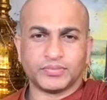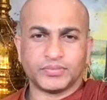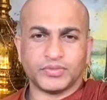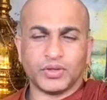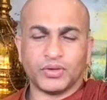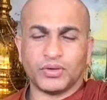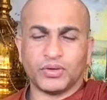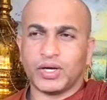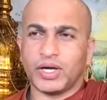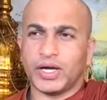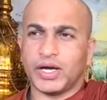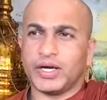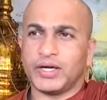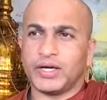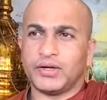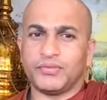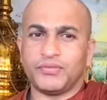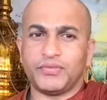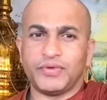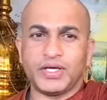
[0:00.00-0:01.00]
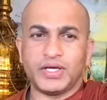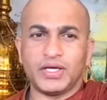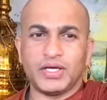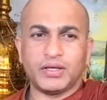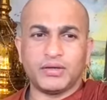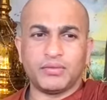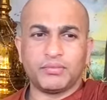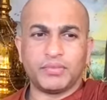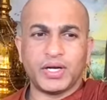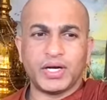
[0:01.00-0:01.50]
No, and
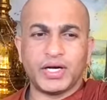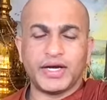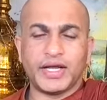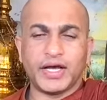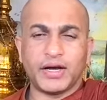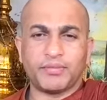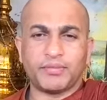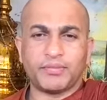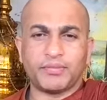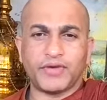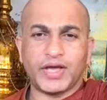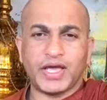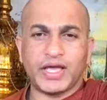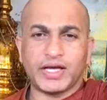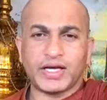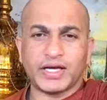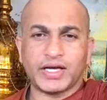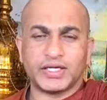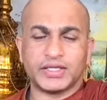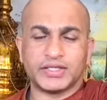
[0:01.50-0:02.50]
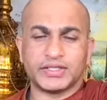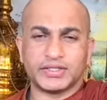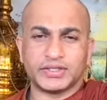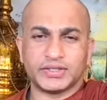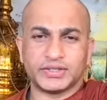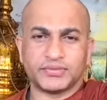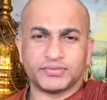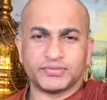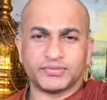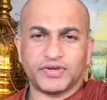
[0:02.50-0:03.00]
we build up
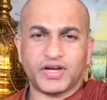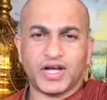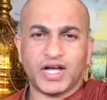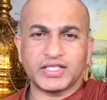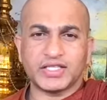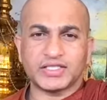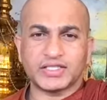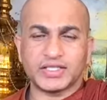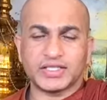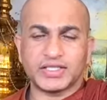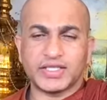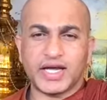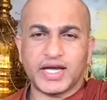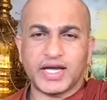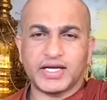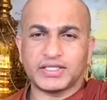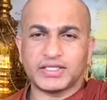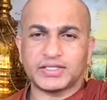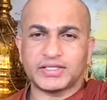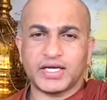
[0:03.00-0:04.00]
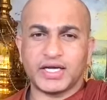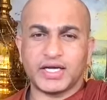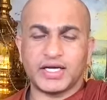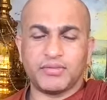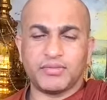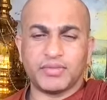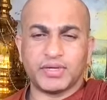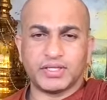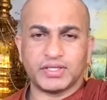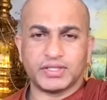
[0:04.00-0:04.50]
vehicles faster than
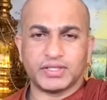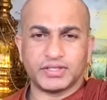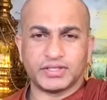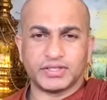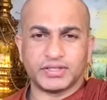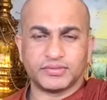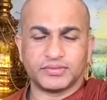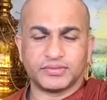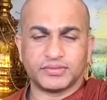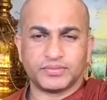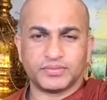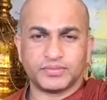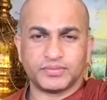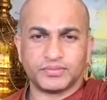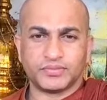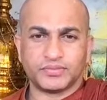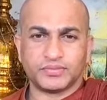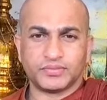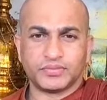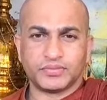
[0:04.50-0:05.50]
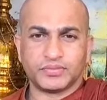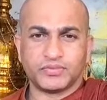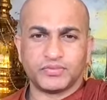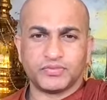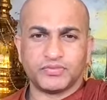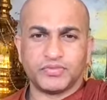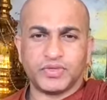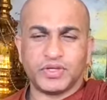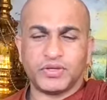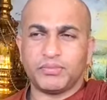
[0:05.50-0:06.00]
animals.
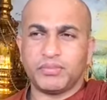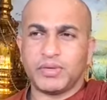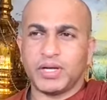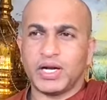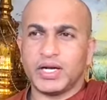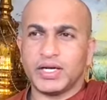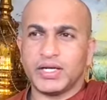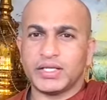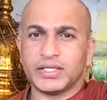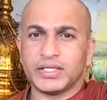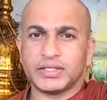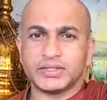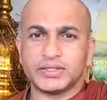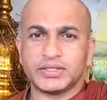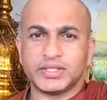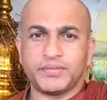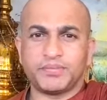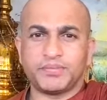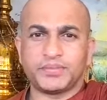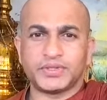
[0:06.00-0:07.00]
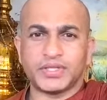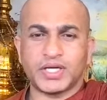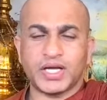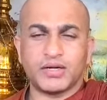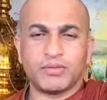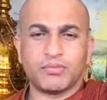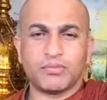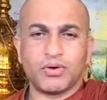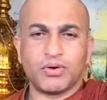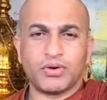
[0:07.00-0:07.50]
We build the ships
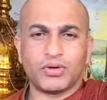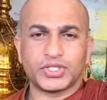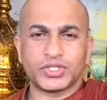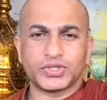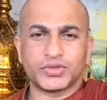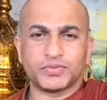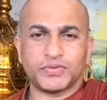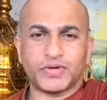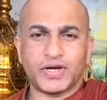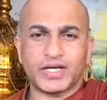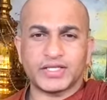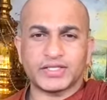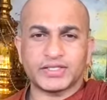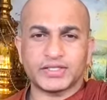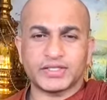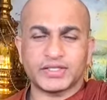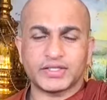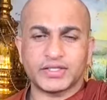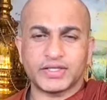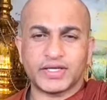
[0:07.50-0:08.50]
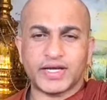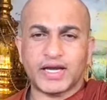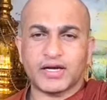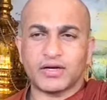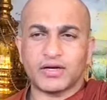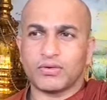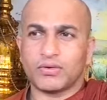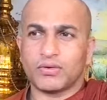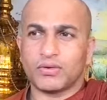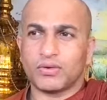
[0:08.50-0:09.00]
and boats fast,
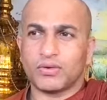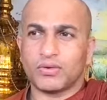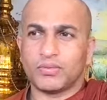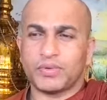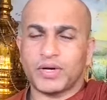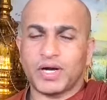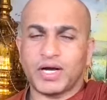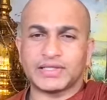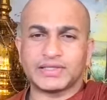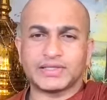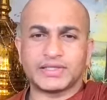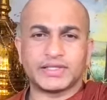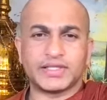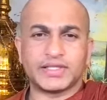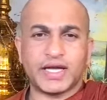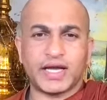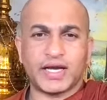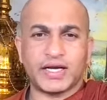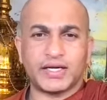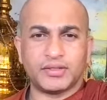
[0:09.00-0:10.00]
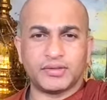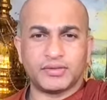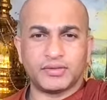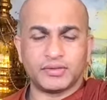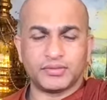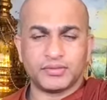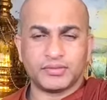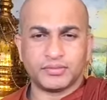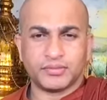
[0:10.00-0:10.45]
can go faster than